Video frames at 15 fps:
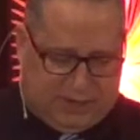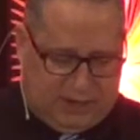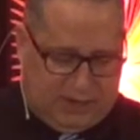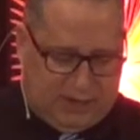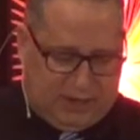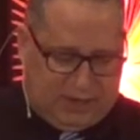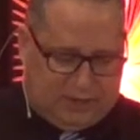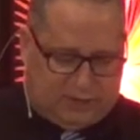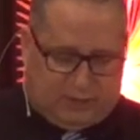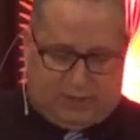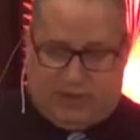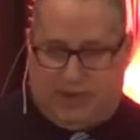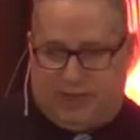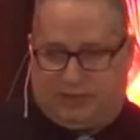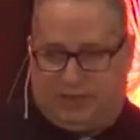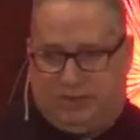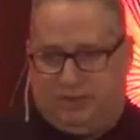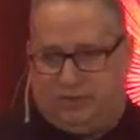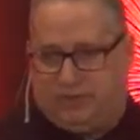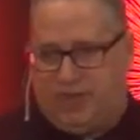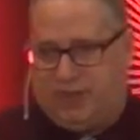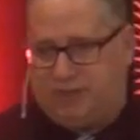but so I'm going to actually
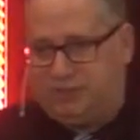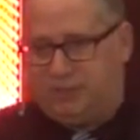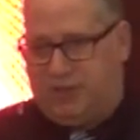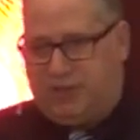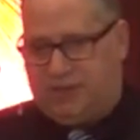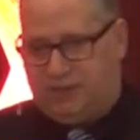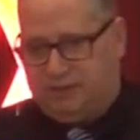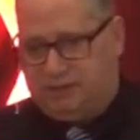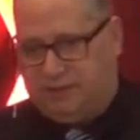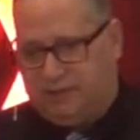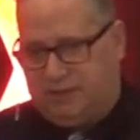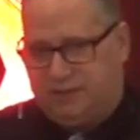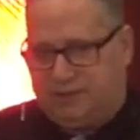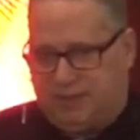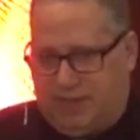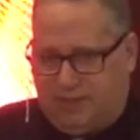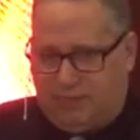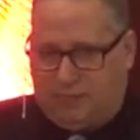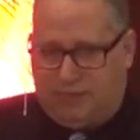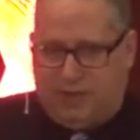use that as my sample.